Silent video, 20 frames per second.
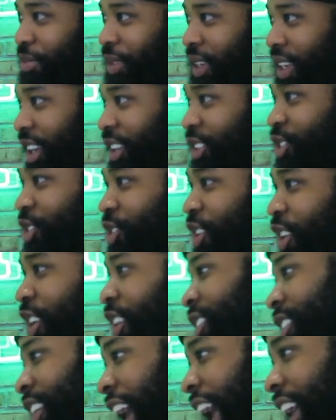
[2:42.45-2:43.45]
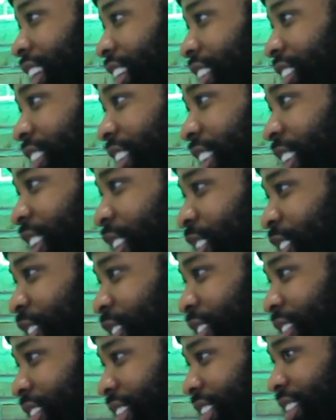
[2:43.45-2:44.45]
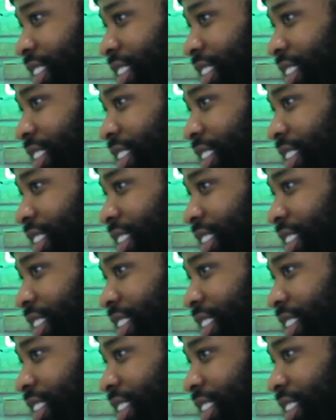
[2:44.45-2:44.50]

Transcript: Because you know how this shit goes.